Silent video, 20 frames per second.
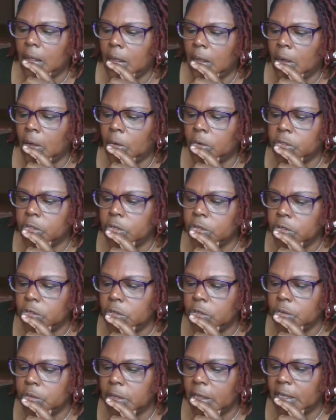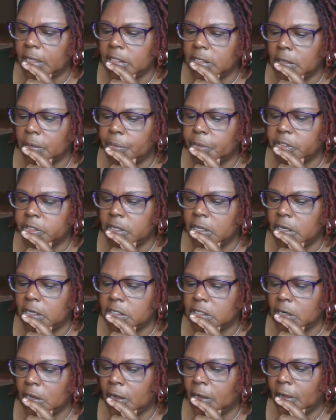Oh, YouTube takes a
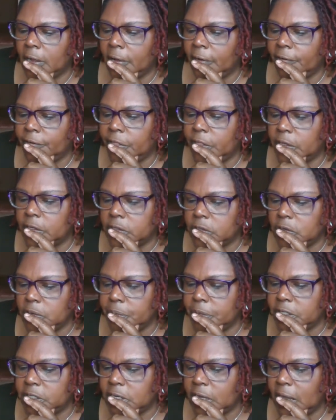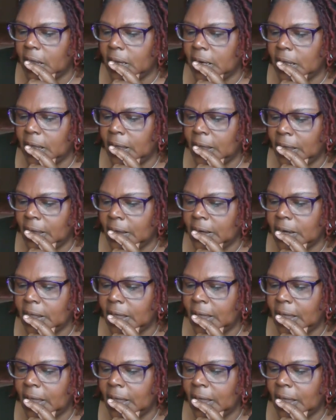percentage of the super chat and